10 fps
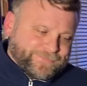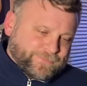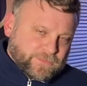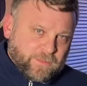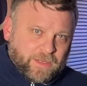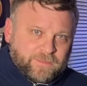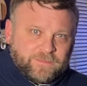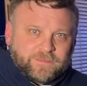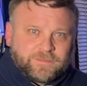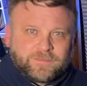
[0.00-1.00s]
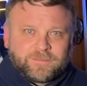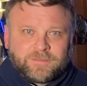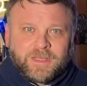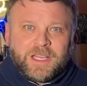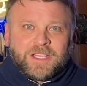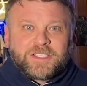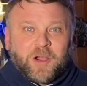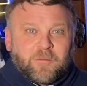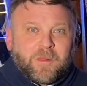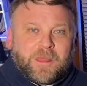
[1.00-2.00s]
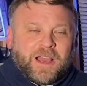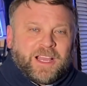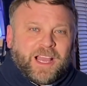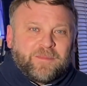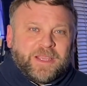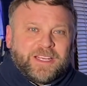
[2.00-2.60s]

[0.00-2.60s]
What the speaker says: Come on. So, I